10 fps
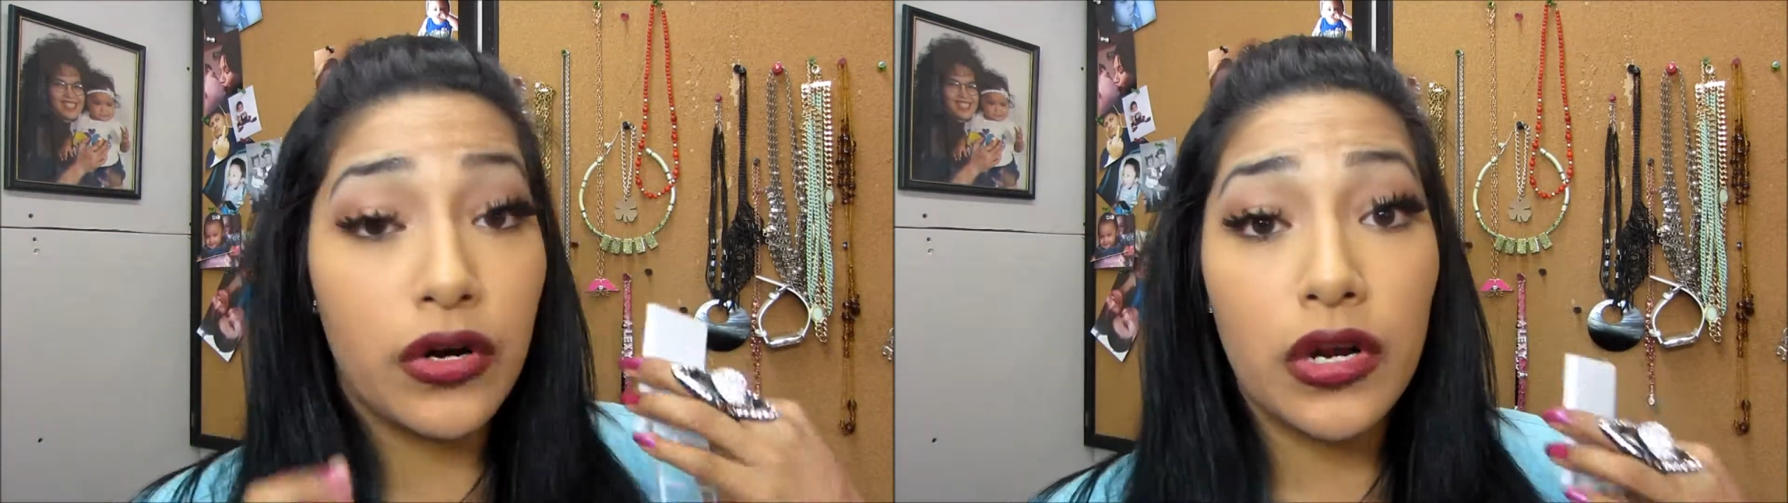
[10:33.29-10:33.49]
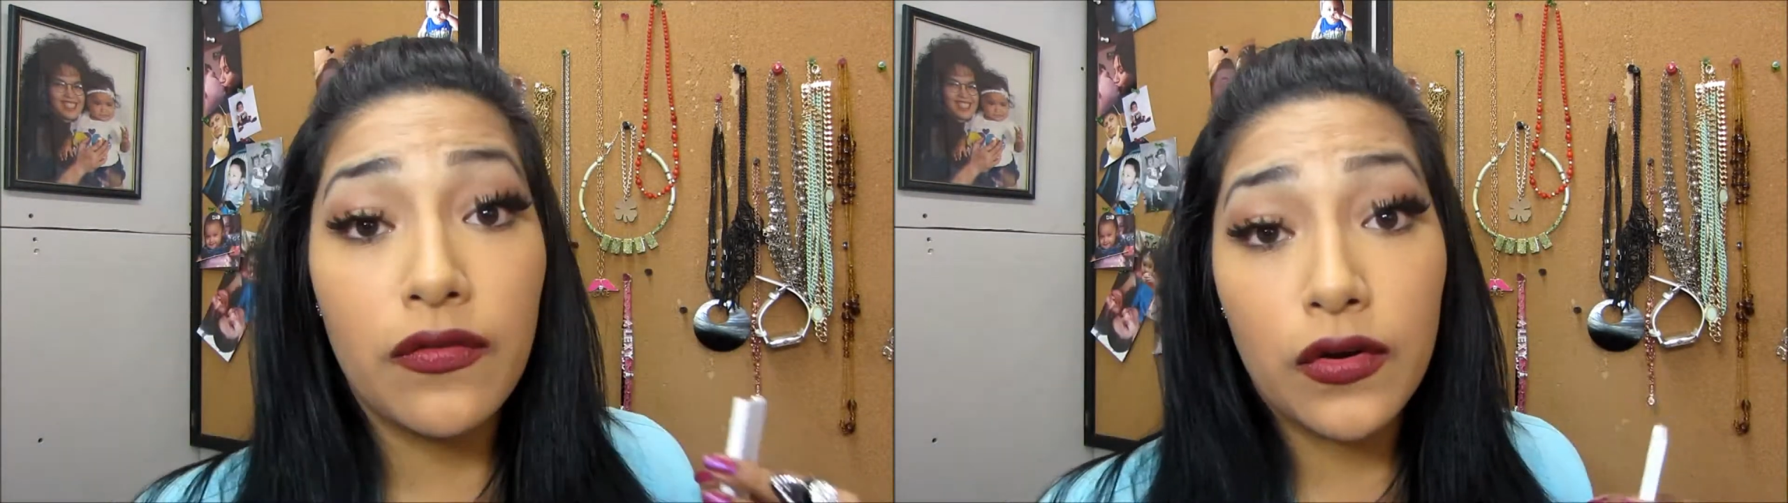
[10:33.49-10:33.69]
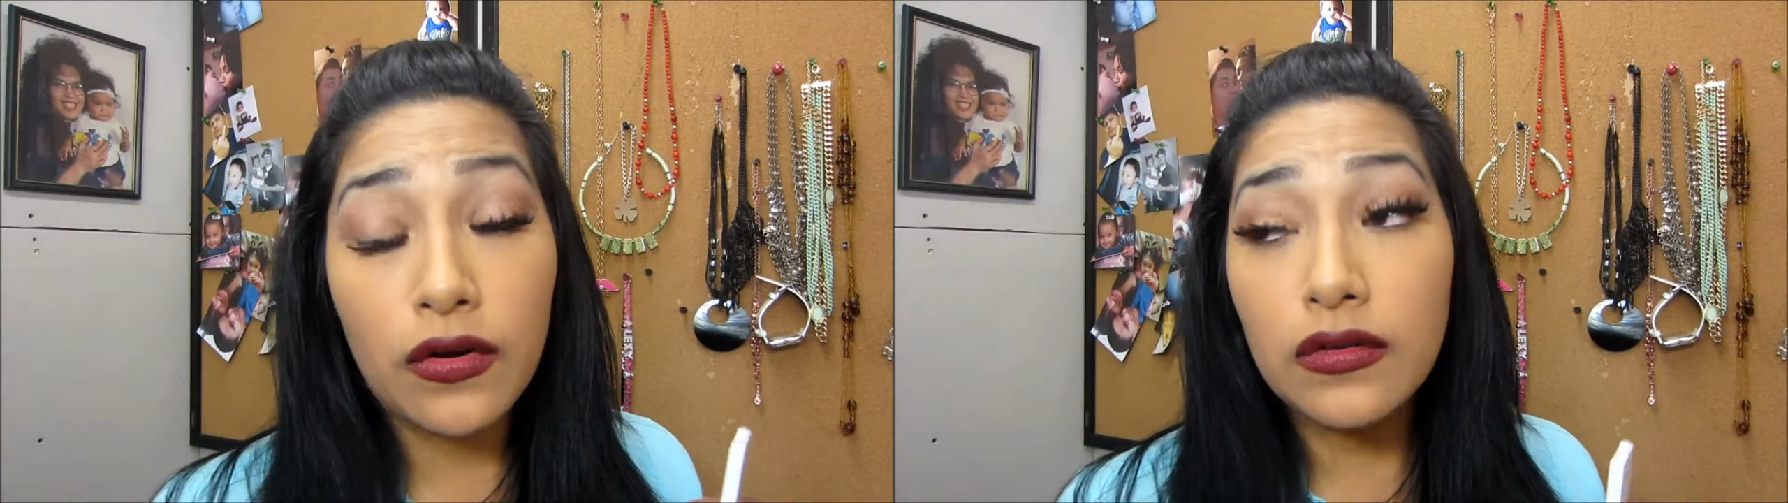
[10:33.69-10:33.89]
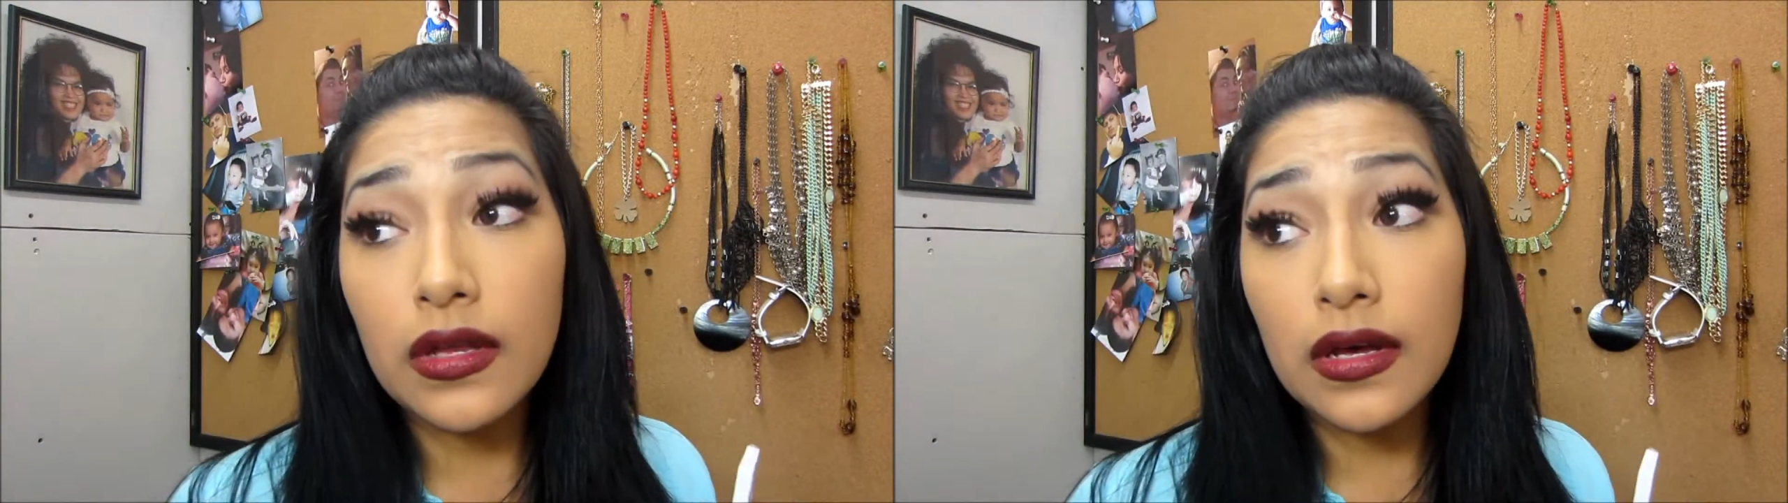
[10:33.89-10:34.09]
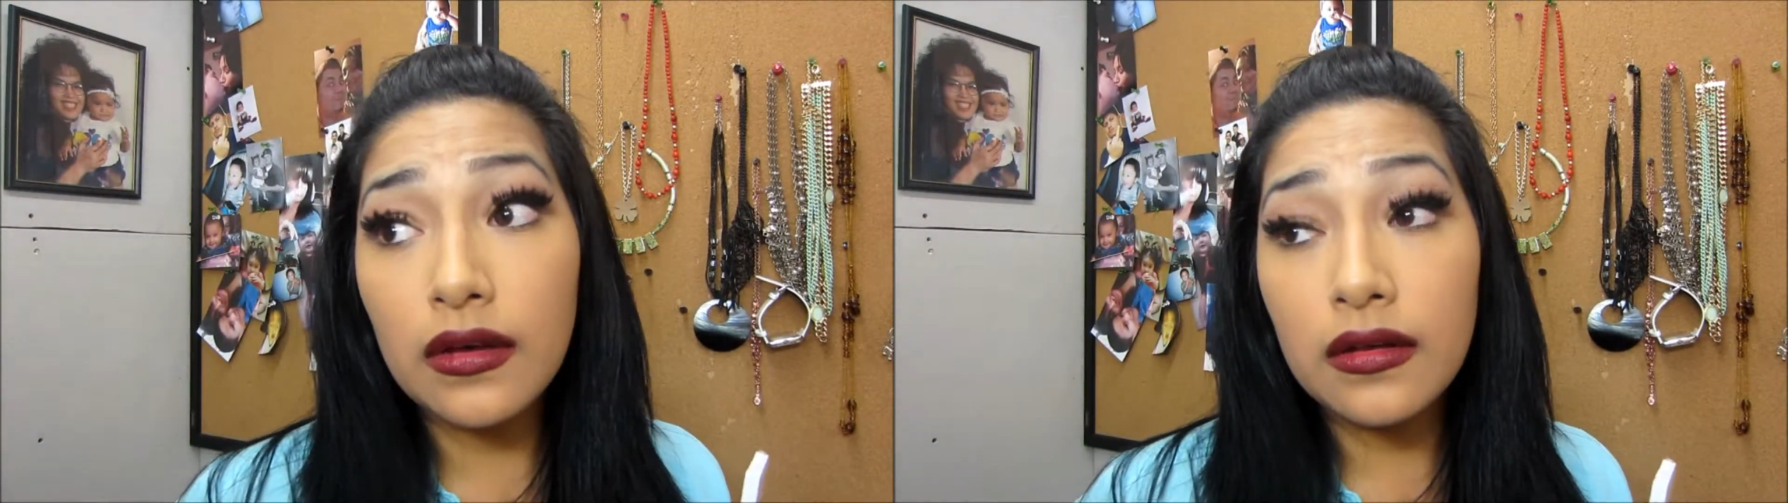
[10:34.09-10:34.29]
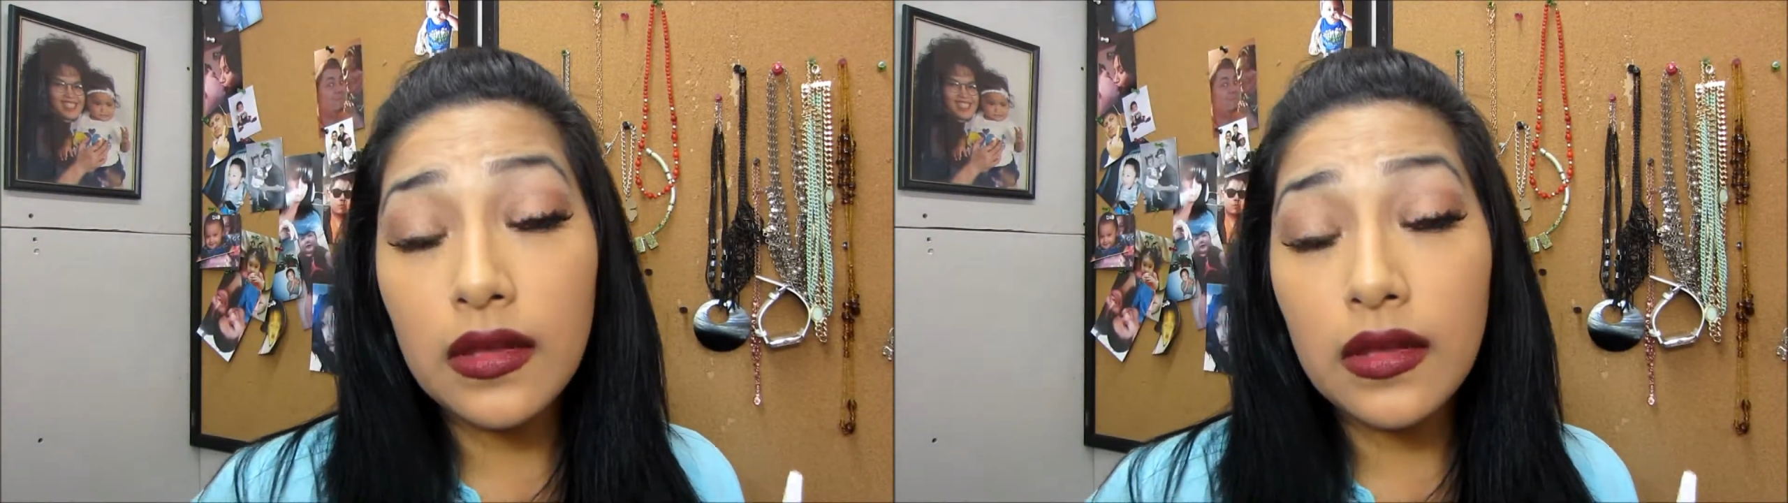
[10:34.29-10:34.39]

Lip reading: or if you're in the